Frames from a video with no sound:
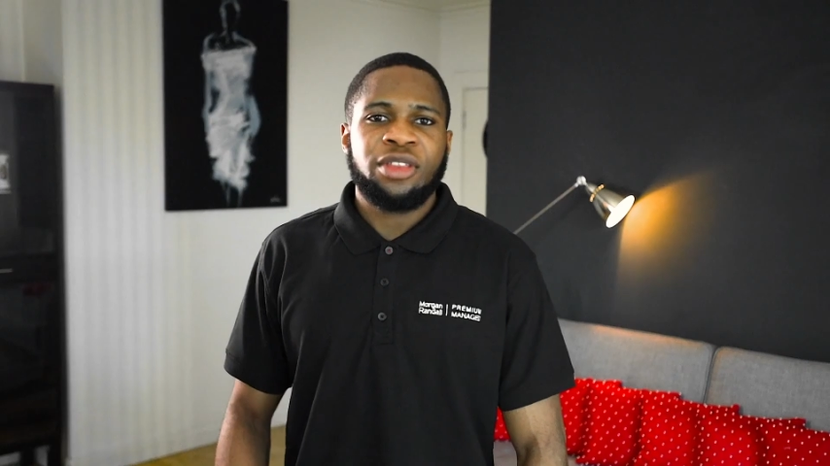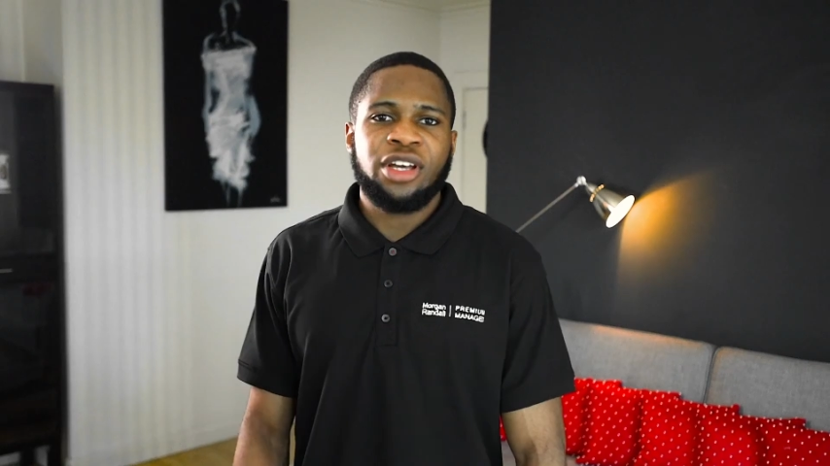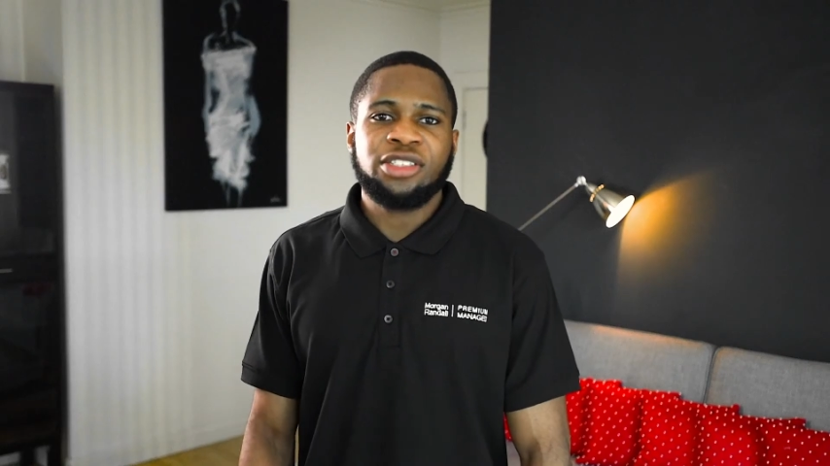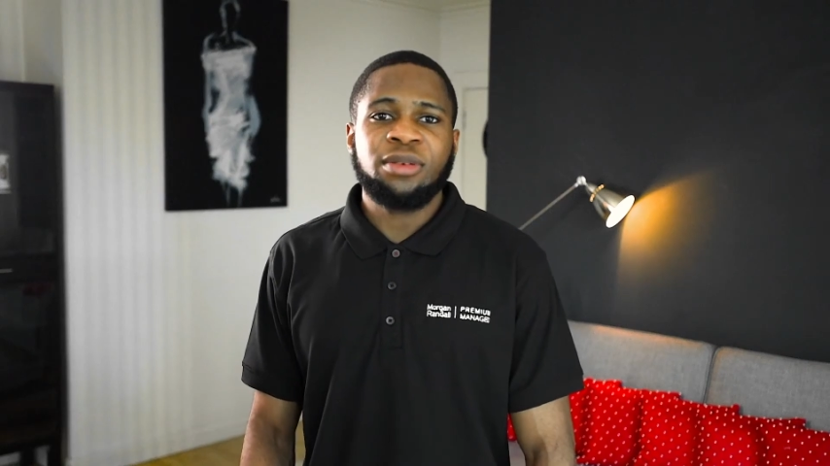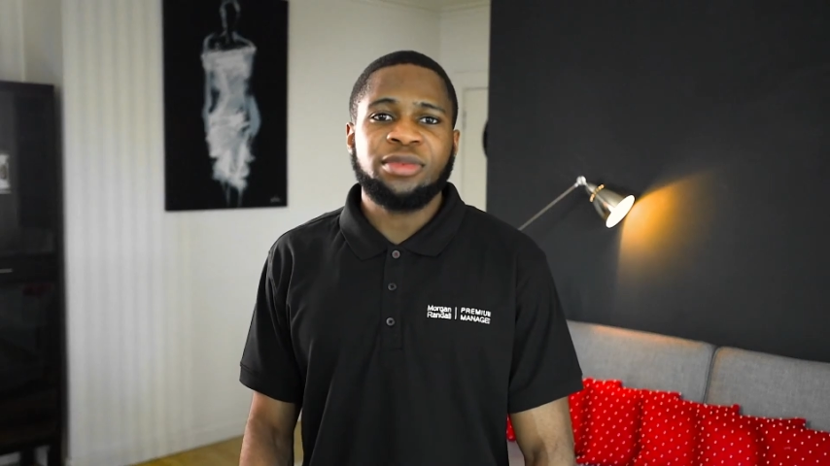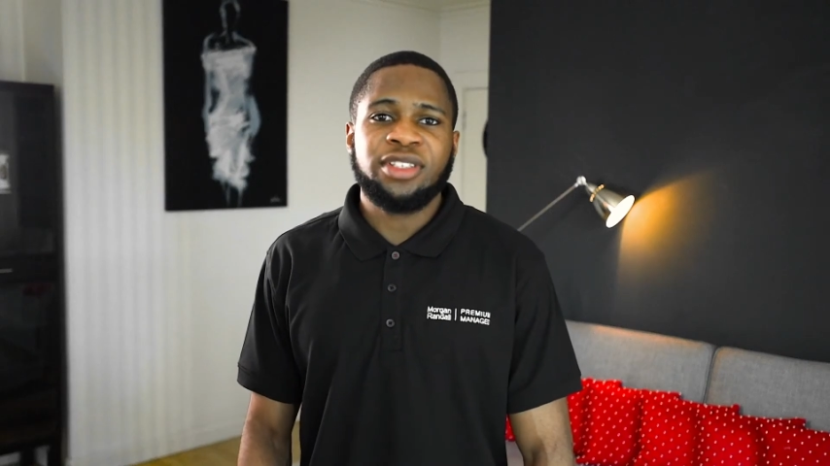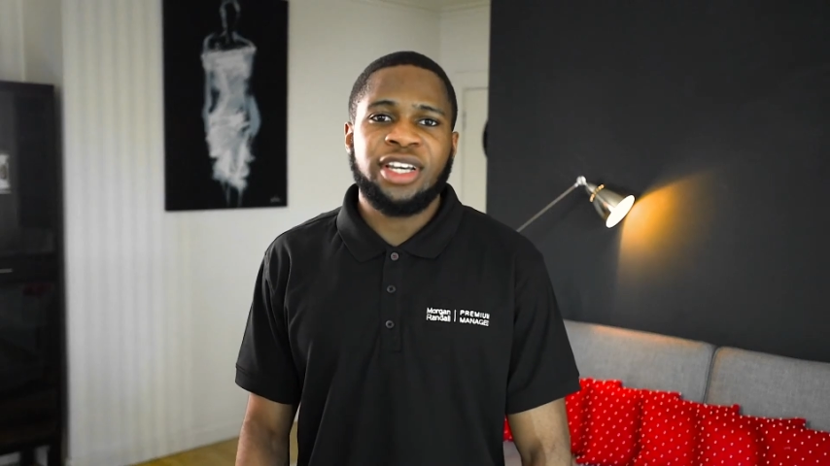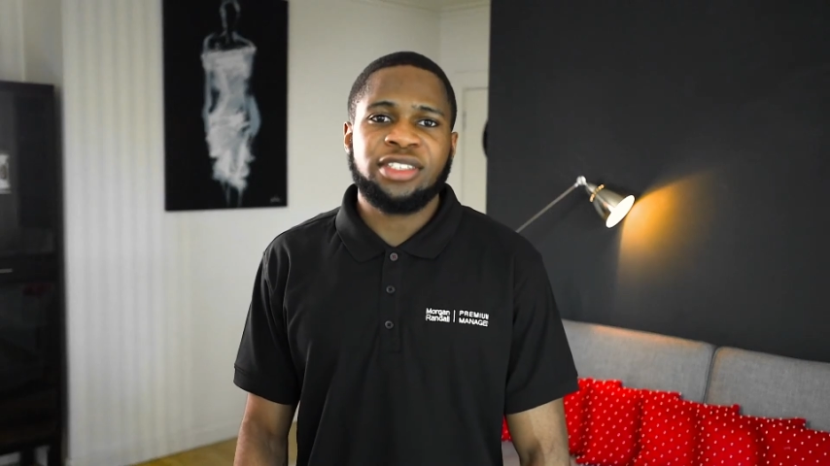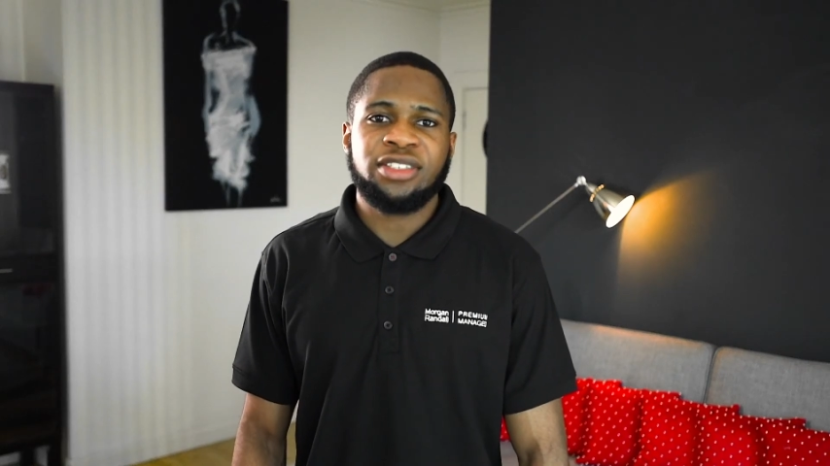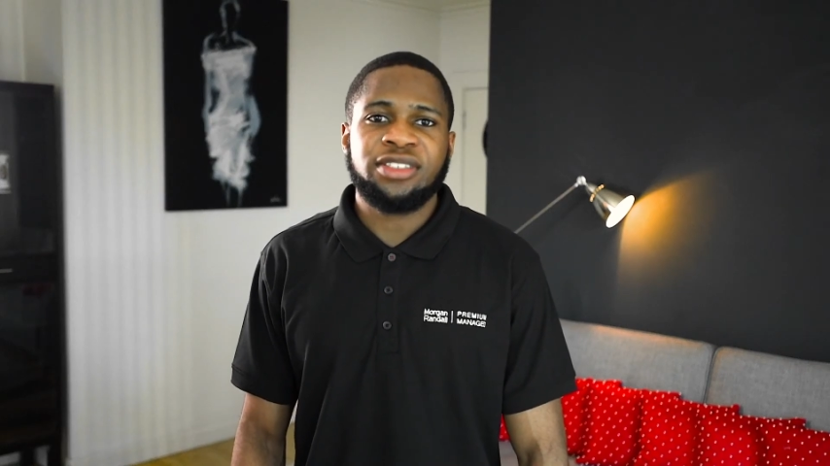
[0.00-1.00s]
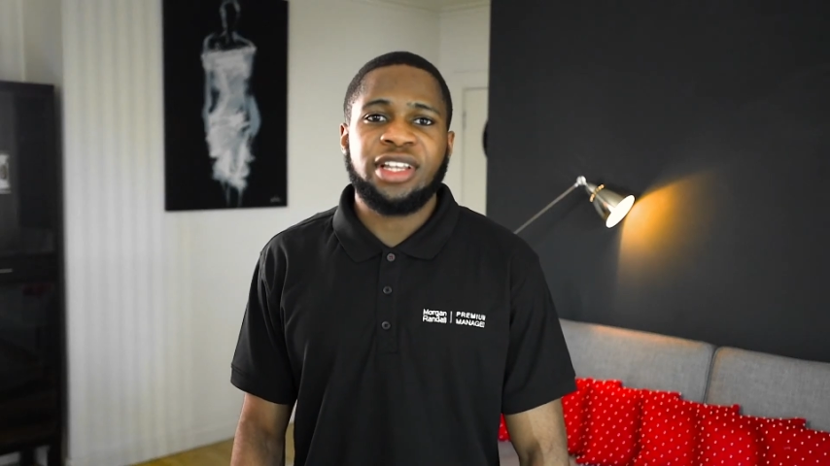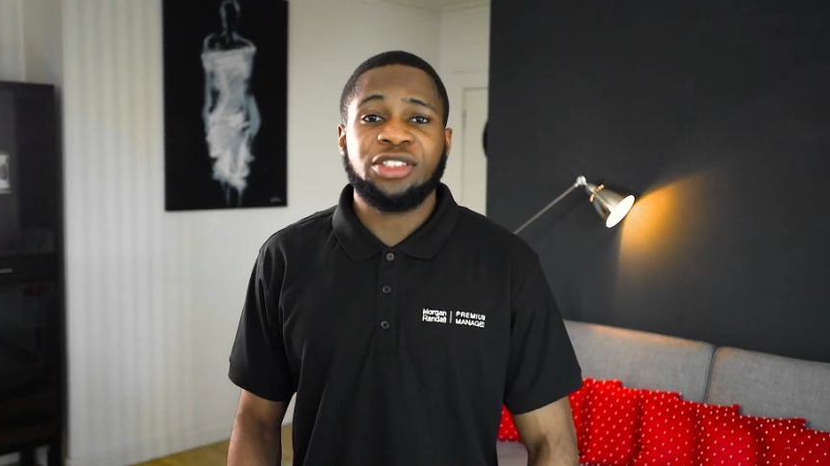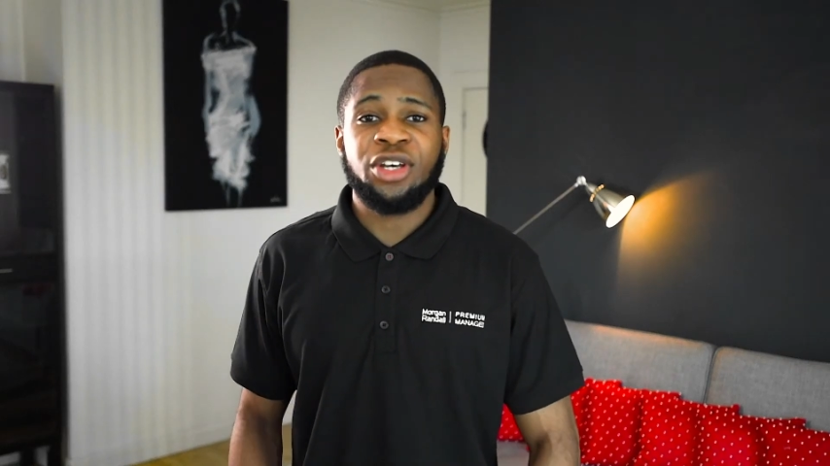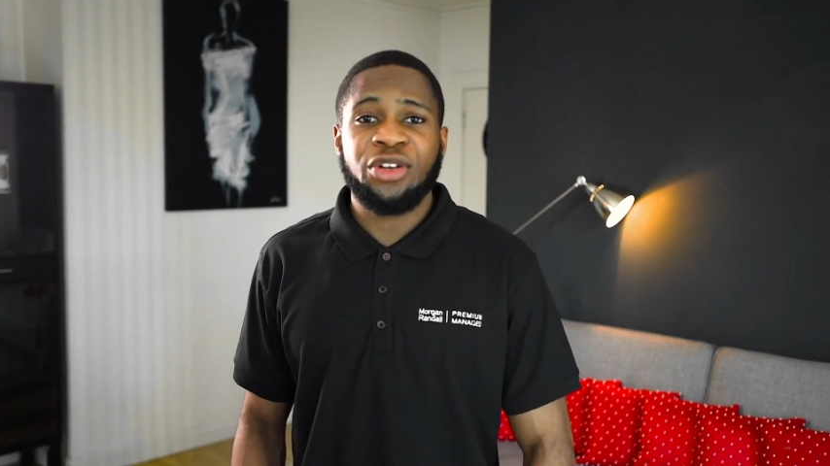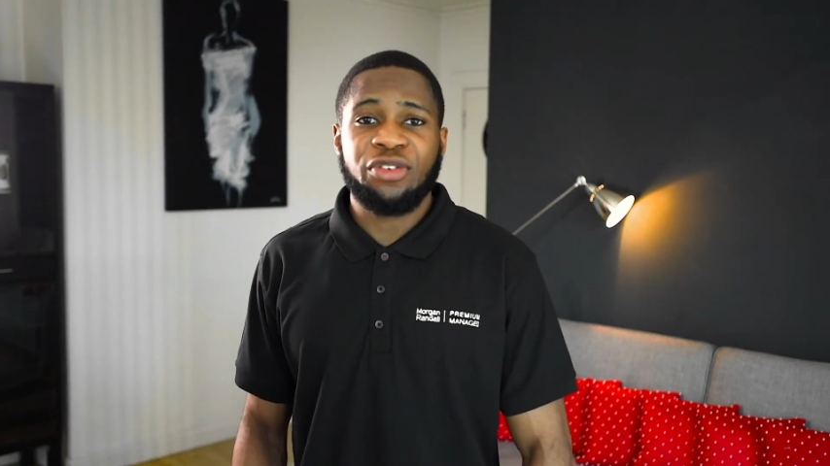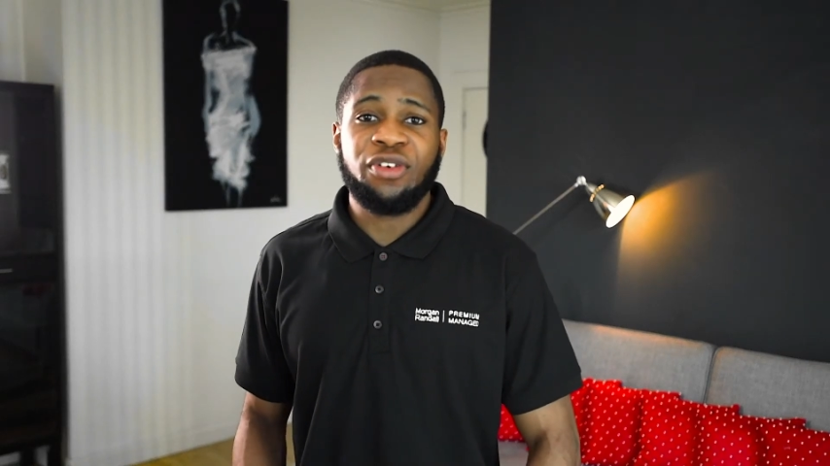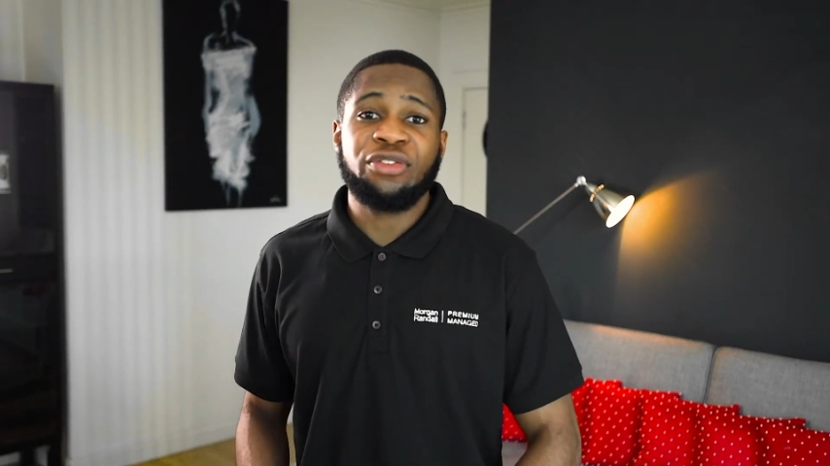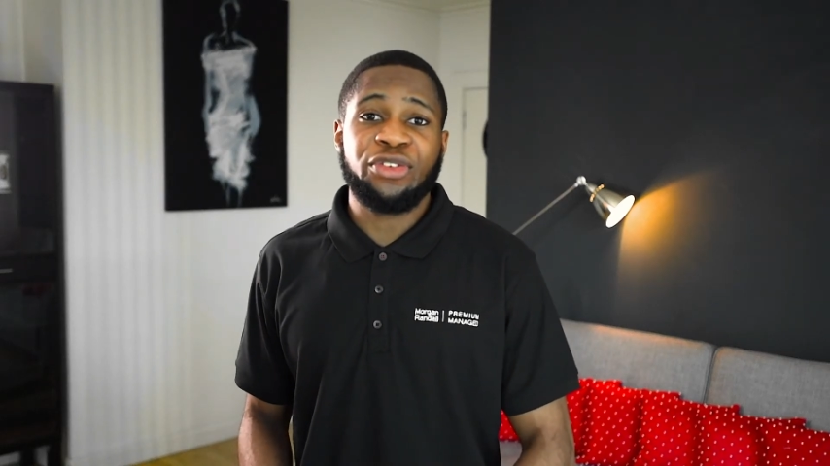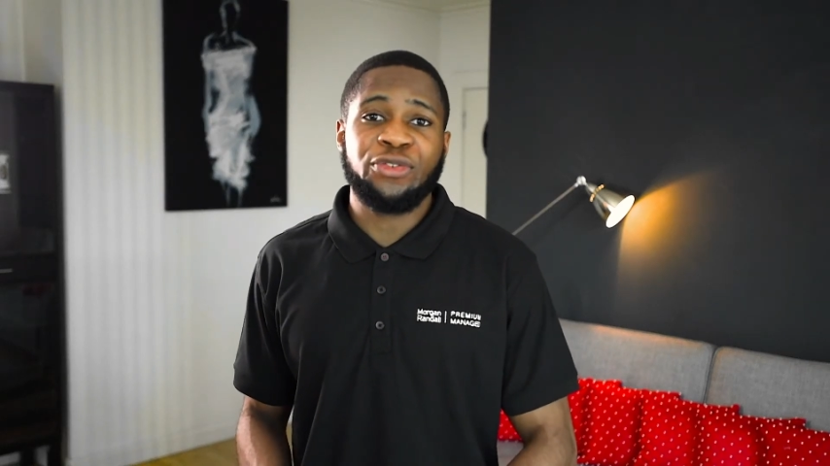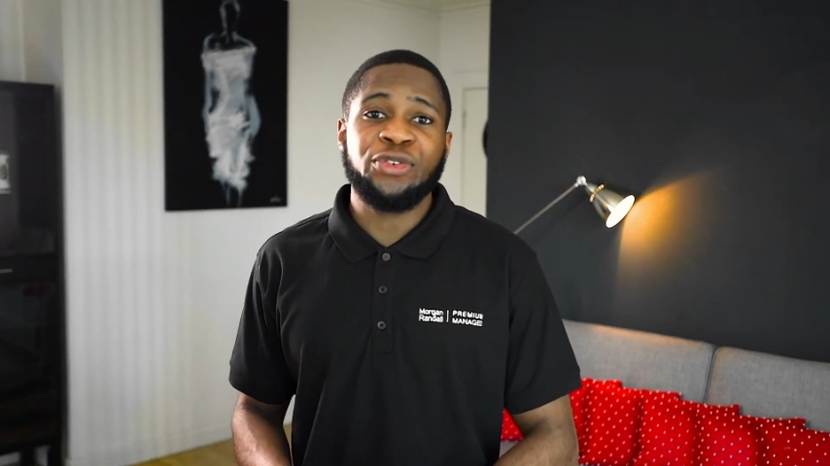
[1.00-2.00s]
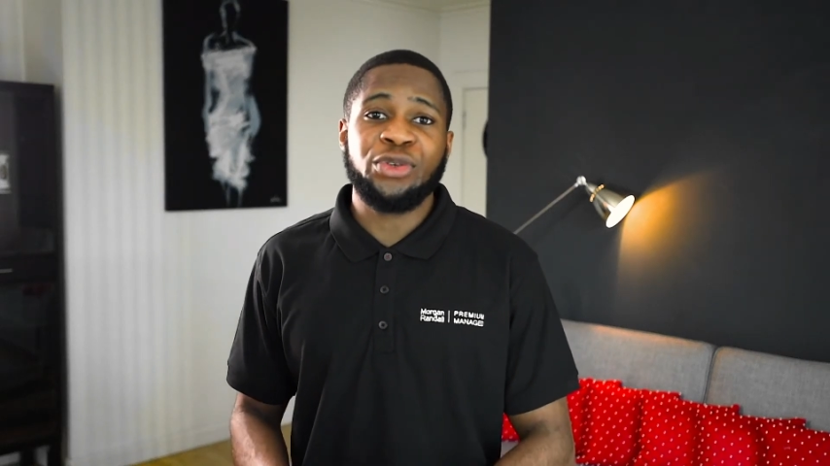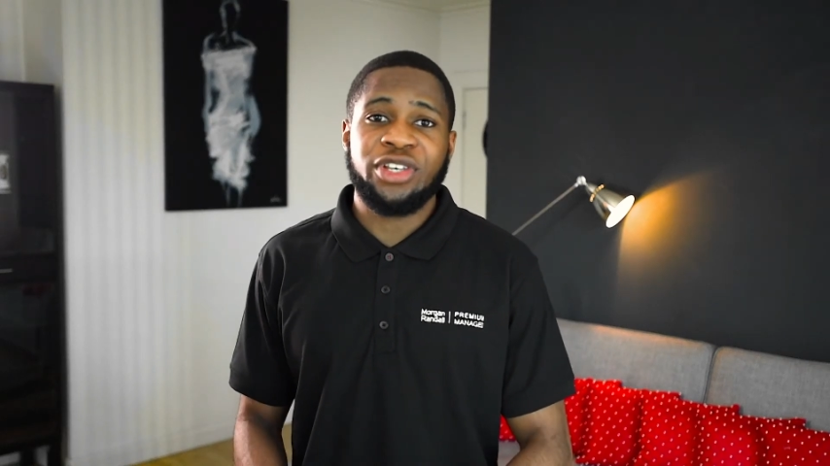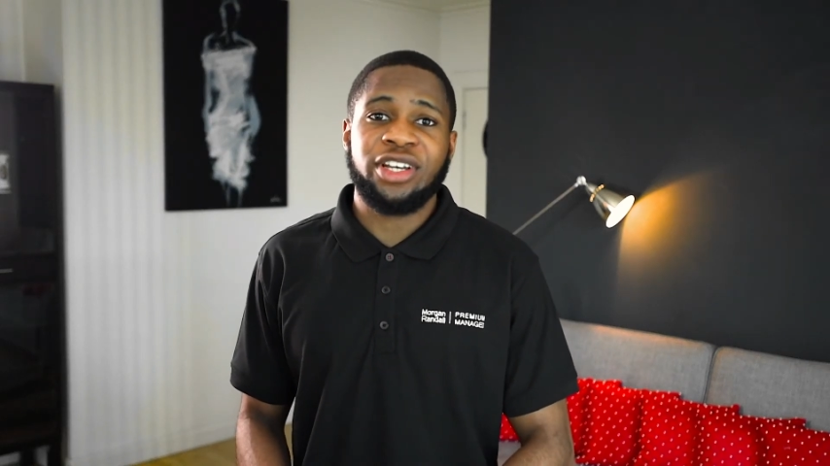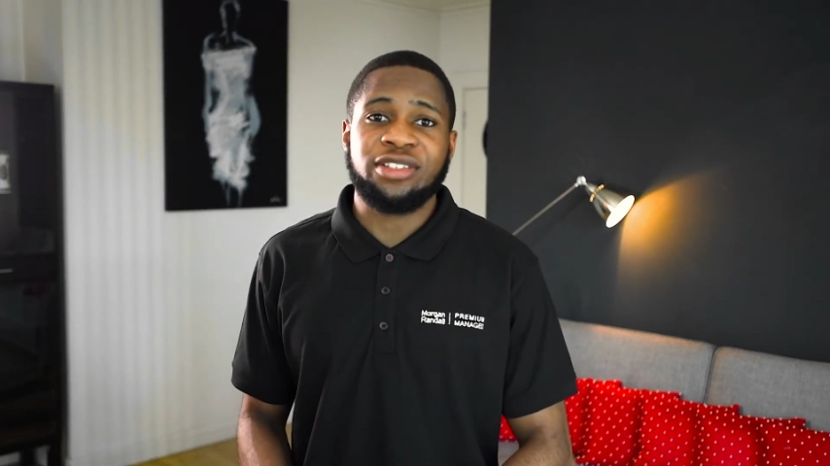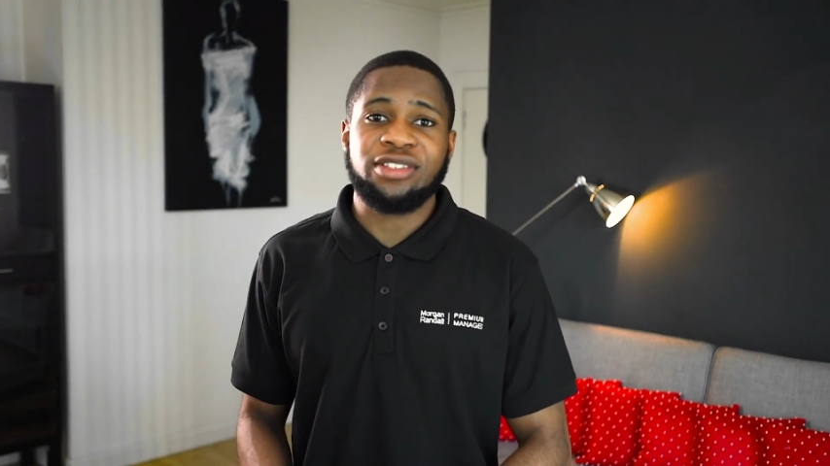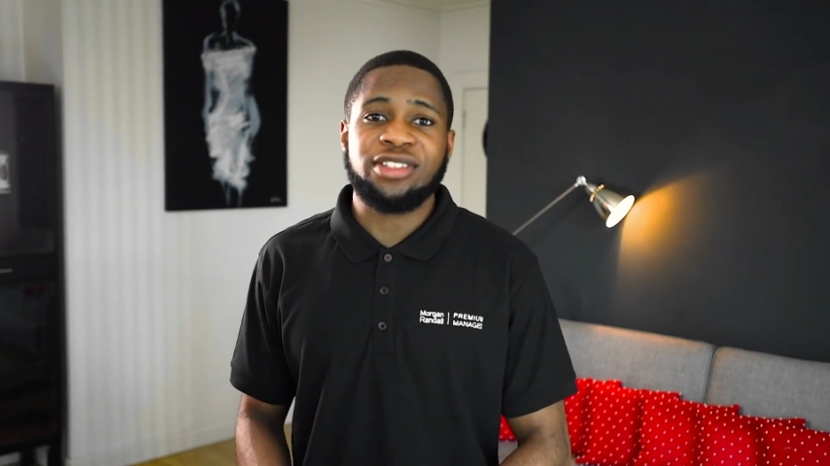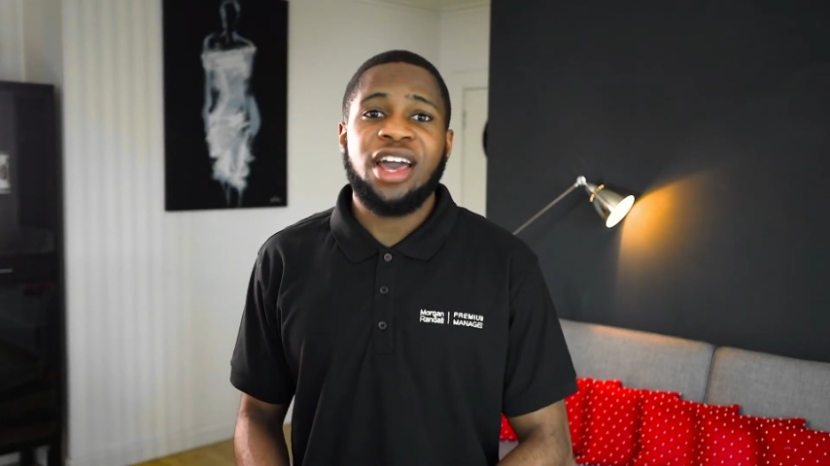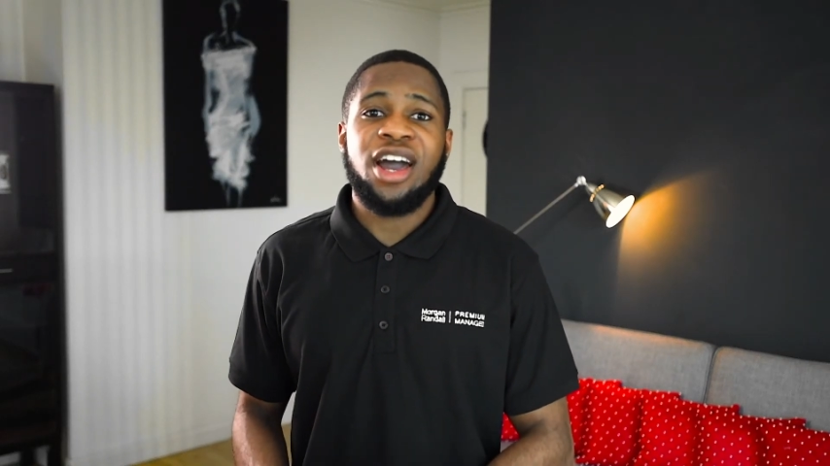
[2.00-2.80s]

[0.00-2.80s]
There are some detectors that turn off after a few seconds.